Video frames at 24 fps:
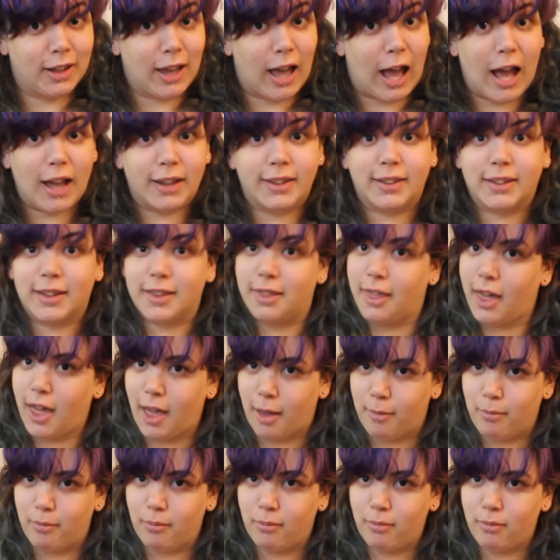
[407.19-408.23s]
Ask
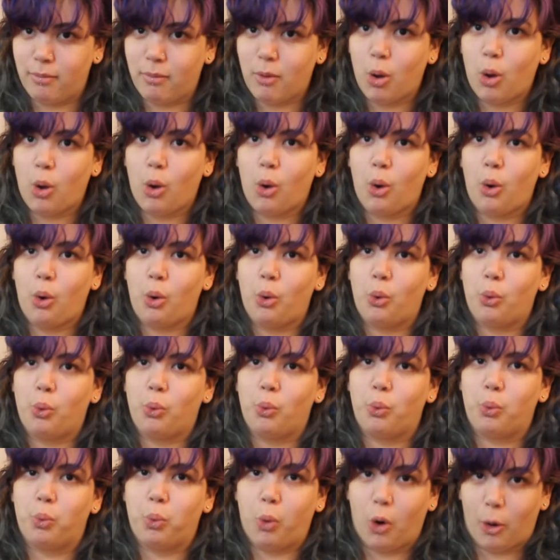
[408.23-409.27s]
them
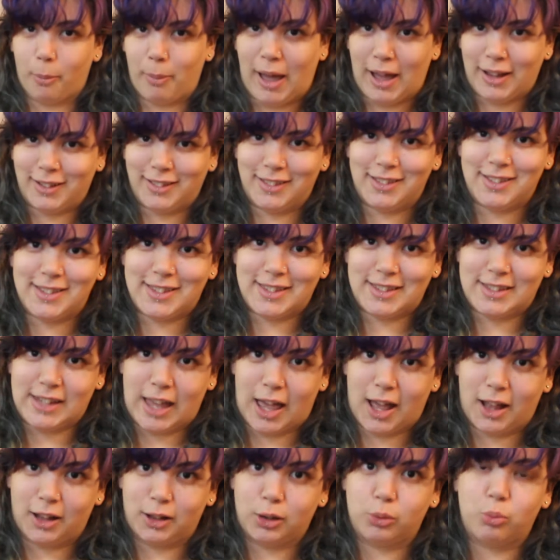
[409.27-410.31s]
what patterns
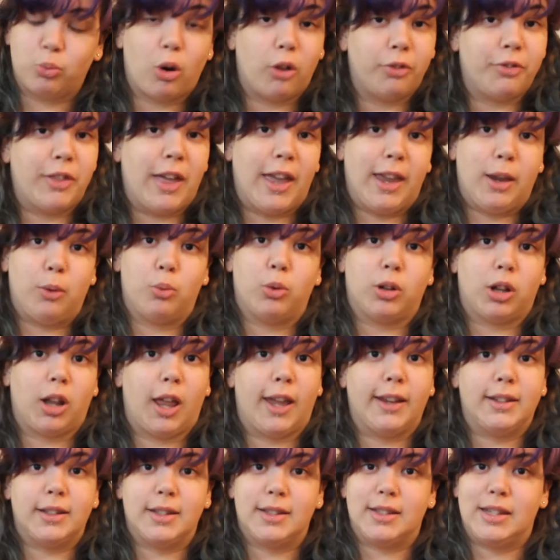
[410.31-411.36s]
sell, what they would
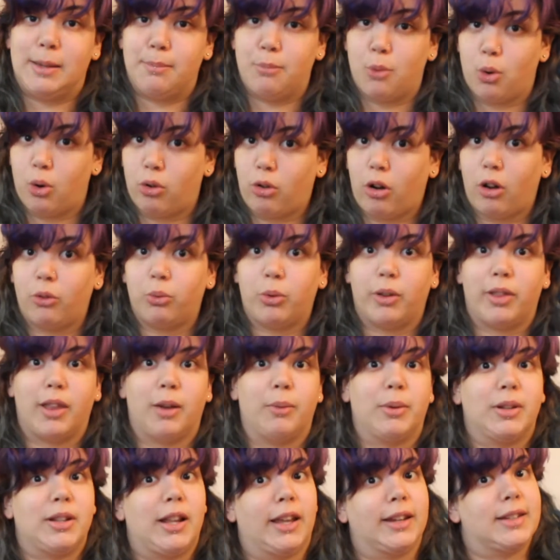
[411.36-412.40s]
like to see more of, what they
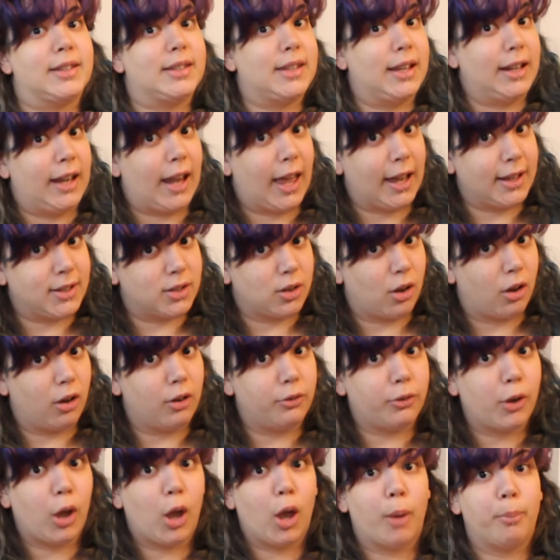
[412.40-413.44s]
would like to see less
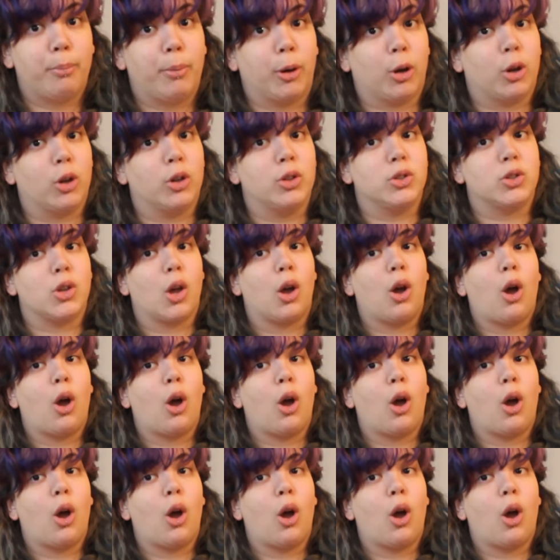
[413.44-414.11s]
of, because